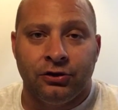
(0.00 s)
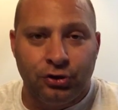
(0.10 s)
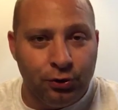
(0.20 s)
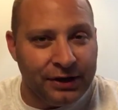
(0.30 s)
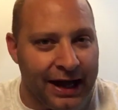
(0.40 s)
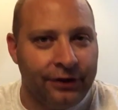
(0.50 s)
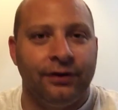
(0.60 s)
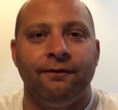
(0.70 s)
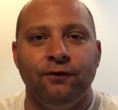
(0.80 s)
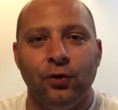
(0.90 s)

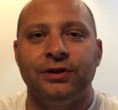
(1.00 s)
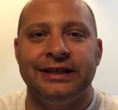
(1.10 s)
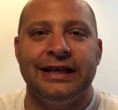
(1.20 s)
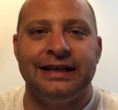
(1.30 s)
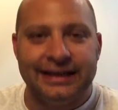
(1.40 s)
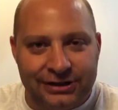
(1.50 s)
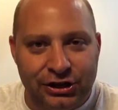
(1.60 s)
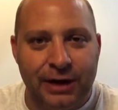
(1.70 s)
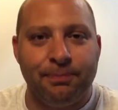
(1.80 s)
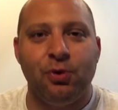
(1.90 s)
2014
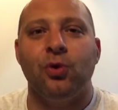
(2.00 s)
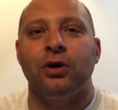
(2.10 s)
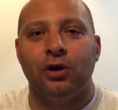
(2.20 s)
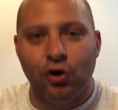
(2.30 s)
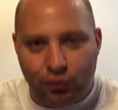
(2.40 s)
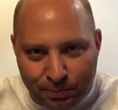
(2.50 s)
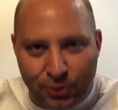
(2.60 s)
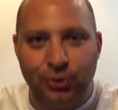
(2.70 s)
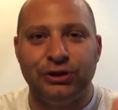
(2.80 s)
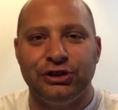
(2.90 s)
SJ Pour
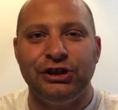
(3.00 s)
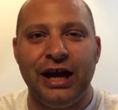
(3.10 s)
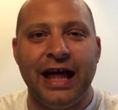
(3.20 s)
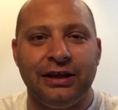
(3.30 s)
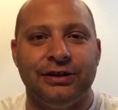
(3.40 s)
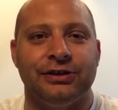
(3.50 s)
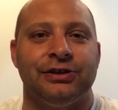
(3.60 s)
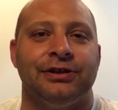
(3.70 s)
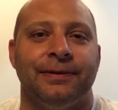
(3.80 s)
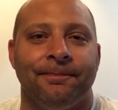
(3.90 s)
Homebrewing
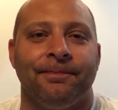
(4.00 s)
Challenge,